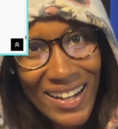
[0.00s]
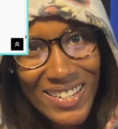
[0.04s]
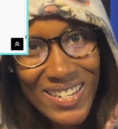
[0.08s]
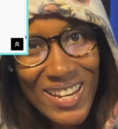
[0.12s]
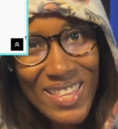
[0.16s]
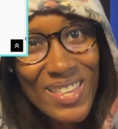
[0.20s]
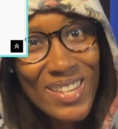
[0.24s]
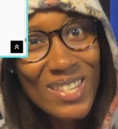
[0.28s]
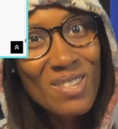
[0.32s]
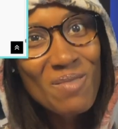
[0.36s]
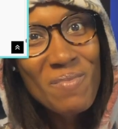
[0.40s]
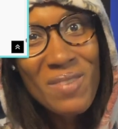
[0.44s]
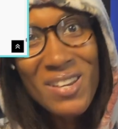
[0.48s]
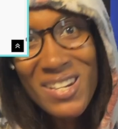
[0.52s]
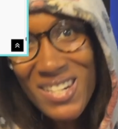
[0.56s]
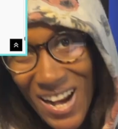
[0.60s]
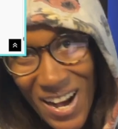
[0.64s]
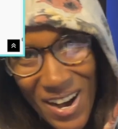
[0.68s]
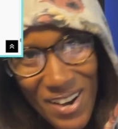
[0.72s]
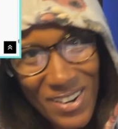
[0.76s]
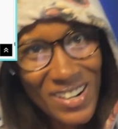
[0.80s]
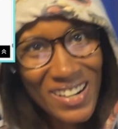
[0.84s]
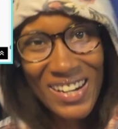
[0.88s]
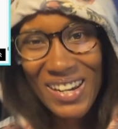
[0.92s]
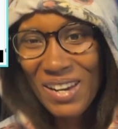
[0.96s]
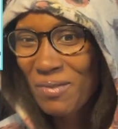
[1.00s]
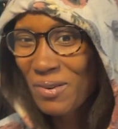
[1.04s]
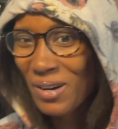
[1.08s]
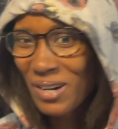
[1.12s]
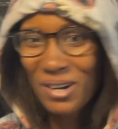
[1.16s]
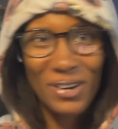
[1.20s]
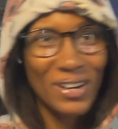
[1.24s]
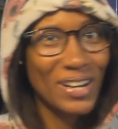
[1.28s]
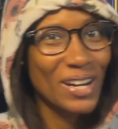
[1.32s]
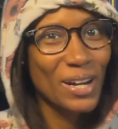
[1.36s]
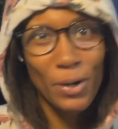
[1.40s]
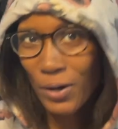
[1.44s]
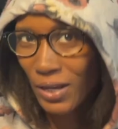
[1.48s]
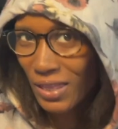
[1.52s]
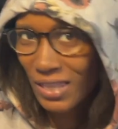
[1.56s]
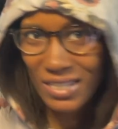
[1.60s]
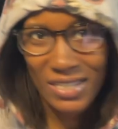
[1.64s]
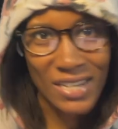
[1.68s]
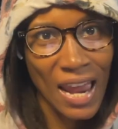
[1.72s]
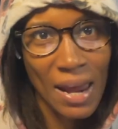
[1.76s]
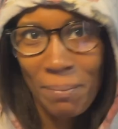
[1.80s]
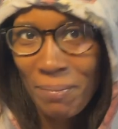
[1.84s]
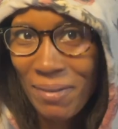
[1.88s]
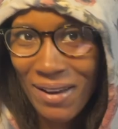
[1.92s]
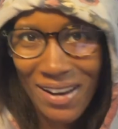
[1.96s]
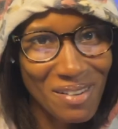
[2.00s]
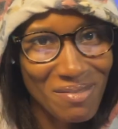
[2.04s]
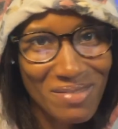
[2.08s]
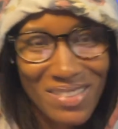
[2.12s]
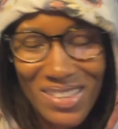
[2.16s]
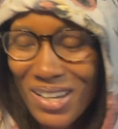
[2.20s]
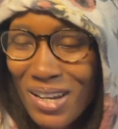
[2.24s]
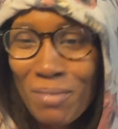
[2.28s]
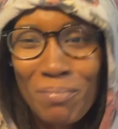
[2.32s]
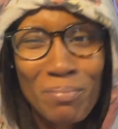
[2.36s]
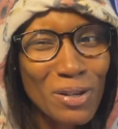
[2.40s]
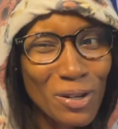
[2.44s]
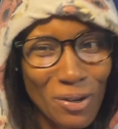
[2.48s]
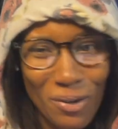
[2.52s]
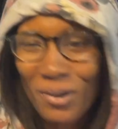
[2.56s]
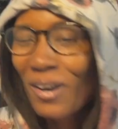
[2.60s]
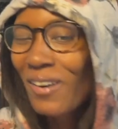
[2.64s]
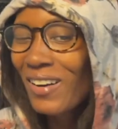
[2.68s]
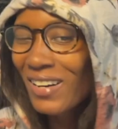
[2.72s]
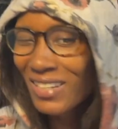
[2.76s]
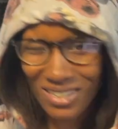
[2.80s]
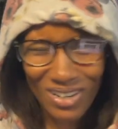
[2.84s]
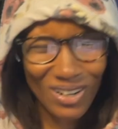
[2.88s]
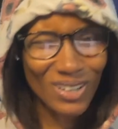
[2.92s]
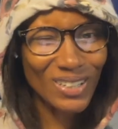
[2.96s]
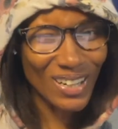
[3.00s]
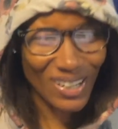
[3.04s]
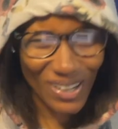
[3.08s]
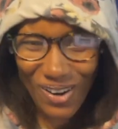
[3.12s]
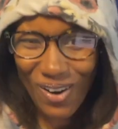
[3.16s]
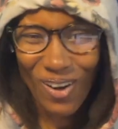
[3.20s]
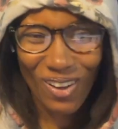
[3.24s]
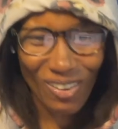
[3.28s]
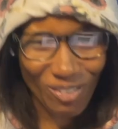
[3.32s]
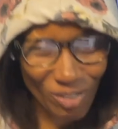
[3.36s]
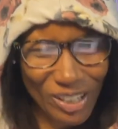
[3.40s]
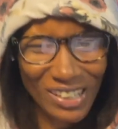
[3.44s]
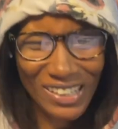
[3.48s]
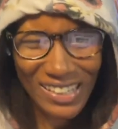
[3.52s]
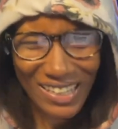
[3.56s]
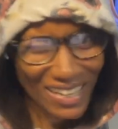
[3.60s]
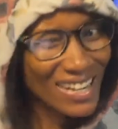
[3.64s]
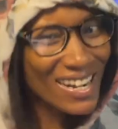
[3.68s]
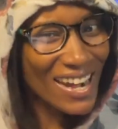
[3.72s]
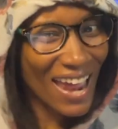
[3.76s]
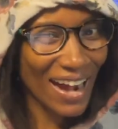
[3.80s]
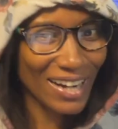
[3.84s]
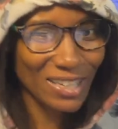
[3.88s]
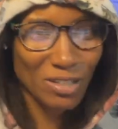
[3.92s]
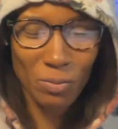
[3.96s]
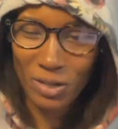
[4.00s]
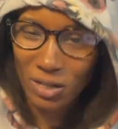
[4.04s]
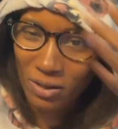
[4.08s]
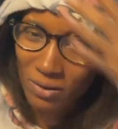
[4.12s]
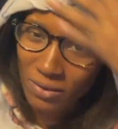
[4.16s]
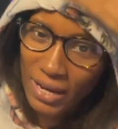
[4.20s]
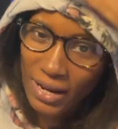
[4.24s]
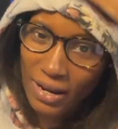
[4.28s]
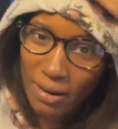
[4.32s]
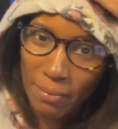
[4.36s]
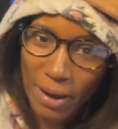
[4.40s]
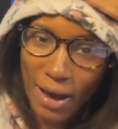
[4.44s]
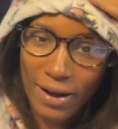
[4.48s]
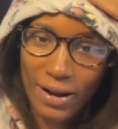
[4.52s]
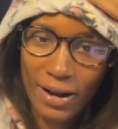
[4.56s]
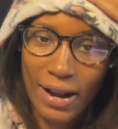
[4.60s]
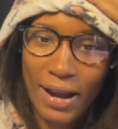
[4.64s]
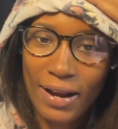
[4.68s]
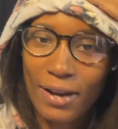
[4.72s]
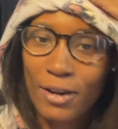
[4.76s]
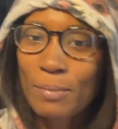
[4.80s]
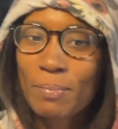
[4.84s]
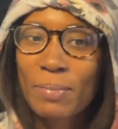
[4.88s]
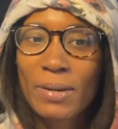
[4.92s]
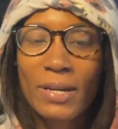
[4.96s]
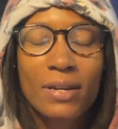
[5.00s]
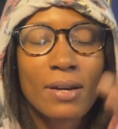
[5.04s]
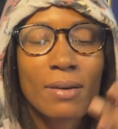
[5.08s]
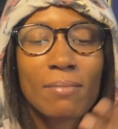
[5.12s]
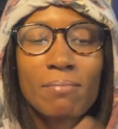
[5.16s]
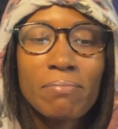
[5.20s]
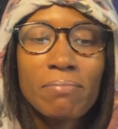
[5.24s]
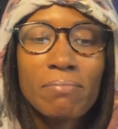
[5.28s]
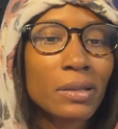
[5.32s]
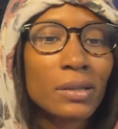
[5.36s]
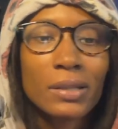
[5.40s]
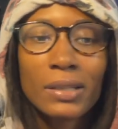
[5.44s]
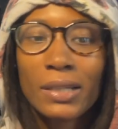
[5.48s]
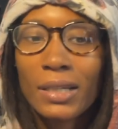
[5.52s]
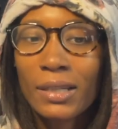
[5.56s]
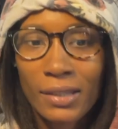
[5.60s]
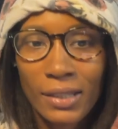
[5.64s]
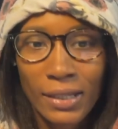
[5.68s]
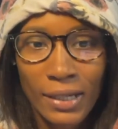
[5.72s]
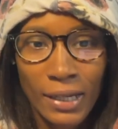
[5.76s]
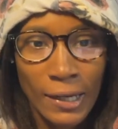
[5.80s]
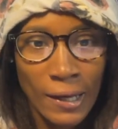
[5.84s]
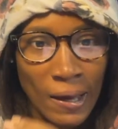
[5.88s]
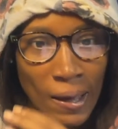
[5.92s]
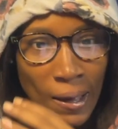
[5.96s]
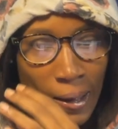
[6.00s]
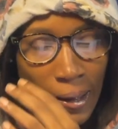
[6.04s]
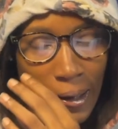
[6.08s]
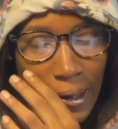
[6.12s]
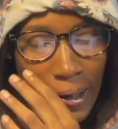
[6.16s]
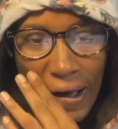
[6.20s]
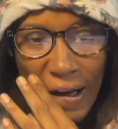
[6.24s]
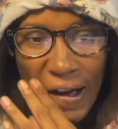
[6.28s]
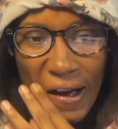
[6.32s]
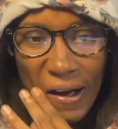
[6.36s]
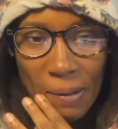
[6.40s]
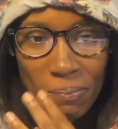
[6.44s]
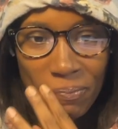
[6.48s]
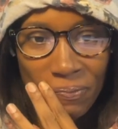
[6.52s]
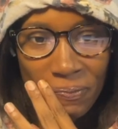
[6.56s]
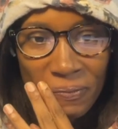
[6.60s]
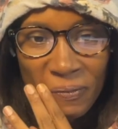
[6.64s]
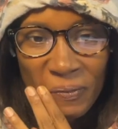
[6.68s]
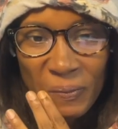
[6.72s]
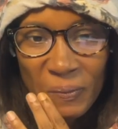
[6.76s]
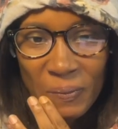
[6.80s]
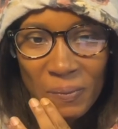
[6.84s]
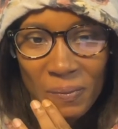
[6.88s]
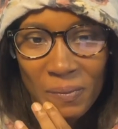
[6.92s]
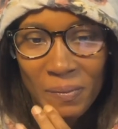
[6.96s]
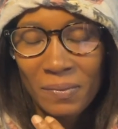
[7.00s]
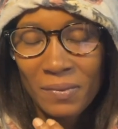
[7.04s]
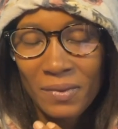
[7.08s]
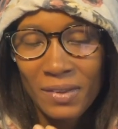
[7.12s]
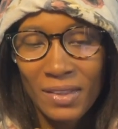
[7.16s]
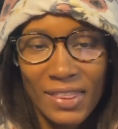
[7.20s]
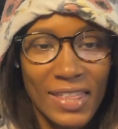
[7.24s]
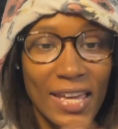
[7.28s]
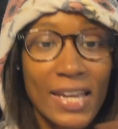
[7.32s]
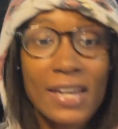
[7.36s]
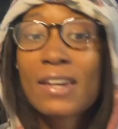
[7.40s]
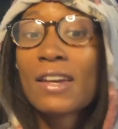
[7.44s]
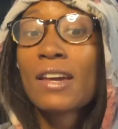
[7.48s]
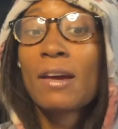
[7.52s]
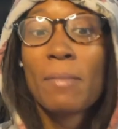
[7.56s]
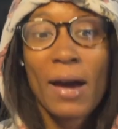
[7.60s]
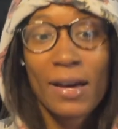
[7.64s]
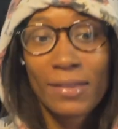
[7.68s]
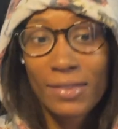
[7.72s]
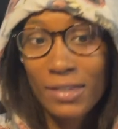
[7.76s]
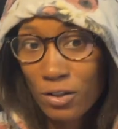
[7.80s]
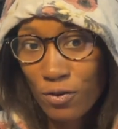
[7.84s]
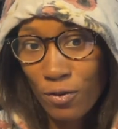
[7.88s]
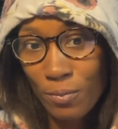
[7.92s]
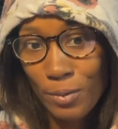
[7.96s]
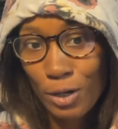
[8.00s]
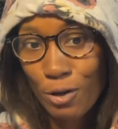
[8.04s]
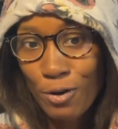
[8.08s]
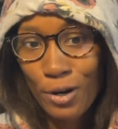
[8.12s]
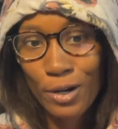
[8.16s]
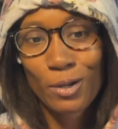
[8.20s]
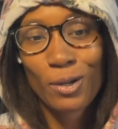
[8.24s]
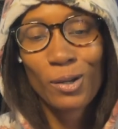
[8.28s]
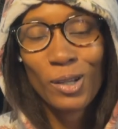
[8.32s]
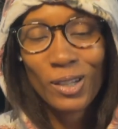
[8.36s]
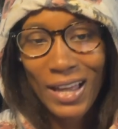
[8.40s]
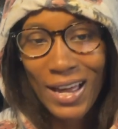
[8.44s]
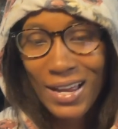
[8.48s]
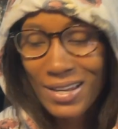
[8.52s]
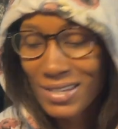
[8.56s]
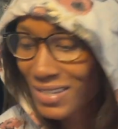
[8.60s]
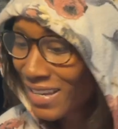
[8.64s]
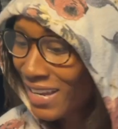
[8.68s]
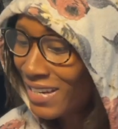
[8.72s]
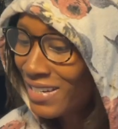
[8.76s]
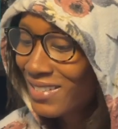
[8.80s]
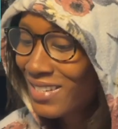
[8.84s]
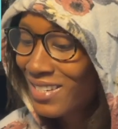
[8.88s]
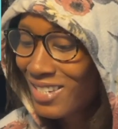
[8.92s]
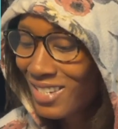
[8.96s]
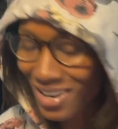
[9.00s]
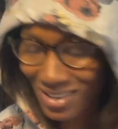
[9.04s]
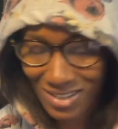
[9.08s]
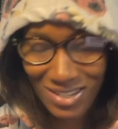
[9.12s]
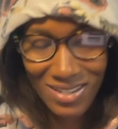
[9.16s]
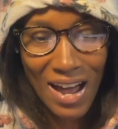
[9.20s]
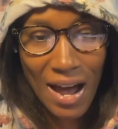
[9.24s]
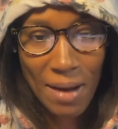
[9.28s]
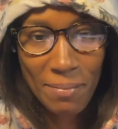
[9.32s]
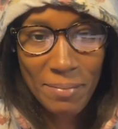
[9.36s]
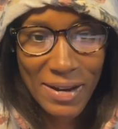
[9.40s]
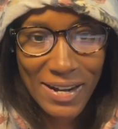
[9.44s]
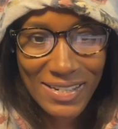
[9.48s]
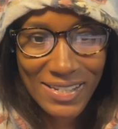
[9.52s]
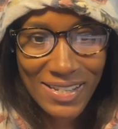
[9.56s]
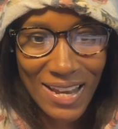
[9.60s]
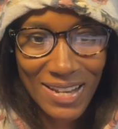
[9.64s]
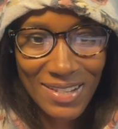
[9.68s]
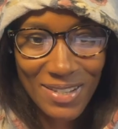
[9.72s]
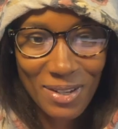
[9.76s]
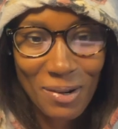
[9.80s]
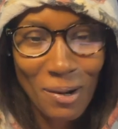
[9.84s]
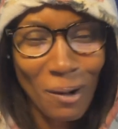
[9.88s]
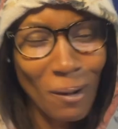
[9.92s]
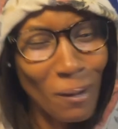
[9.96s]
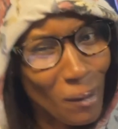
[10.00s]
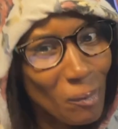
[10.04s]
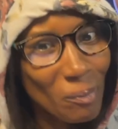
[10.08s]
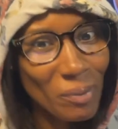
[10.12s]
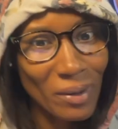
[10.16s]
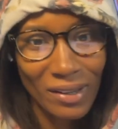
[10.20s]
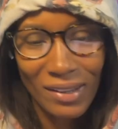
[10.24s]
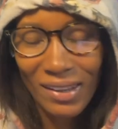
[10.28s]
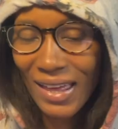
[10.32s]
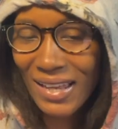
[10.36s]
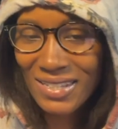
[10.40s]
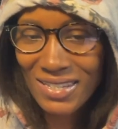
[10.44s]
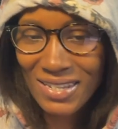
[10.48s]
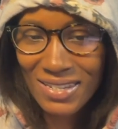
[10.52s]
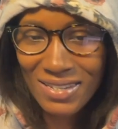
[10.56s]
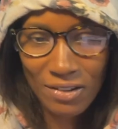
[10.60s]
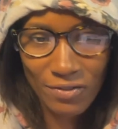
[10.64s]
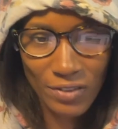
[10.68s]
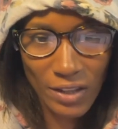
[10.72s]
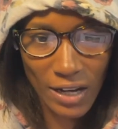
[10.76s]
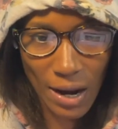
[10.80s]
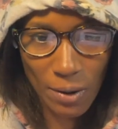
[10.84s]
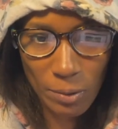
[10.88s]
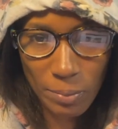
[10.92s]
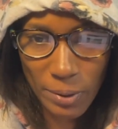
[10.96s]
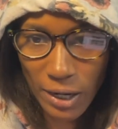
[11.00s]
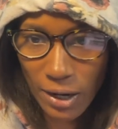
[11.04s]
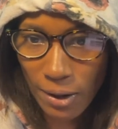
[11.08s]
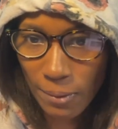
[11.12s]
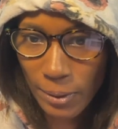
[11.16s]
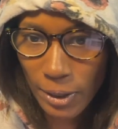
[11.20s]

to this modernity where you're hearing the typing of the computer. It all really connects when you think about it. I could be completely thinking about this from a critical lens that does not make sense at all, but that's the stuff that I would pick up